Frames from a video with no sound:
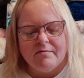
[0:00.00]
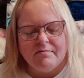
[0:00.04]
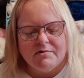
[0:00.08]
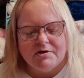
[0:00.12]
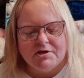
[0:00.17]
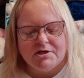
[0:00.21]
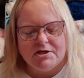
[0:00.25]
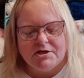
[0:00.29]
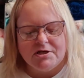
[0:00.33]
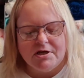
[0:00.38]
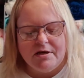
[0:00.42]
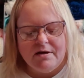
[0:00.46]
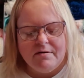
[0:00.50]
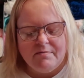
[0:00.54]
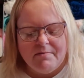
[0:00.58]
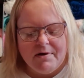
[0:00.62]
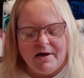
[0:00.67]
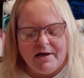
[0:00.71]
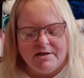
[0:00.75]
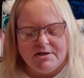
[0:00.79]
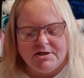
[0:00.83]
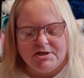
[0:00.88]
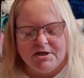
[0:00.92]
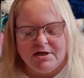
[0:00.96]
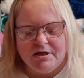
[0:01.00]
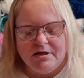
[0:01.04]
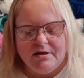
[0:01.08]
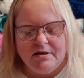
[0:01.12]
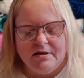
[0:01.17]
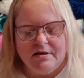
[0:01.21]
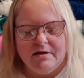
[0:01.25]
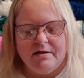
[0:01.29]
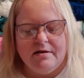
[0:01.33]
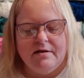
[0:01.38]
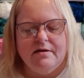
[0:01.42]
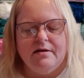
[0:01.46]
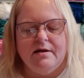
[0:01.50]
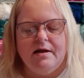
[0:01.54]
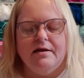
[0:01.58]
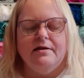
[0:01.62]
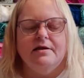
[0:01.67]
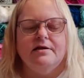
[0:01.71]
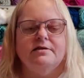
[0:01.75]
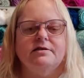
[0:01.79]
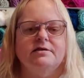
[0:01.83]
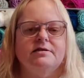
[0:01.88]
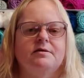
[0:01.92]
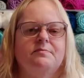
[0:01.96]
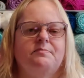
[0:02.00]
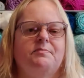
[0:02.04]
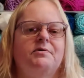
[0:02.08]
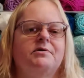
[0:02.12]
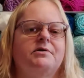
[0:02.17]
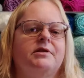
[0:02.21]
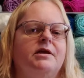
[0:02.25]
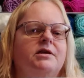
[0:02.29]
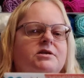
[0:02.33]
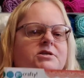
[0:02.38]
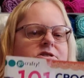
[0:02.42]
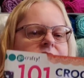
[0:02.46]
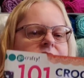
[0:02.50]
She mentioned, and this is a book that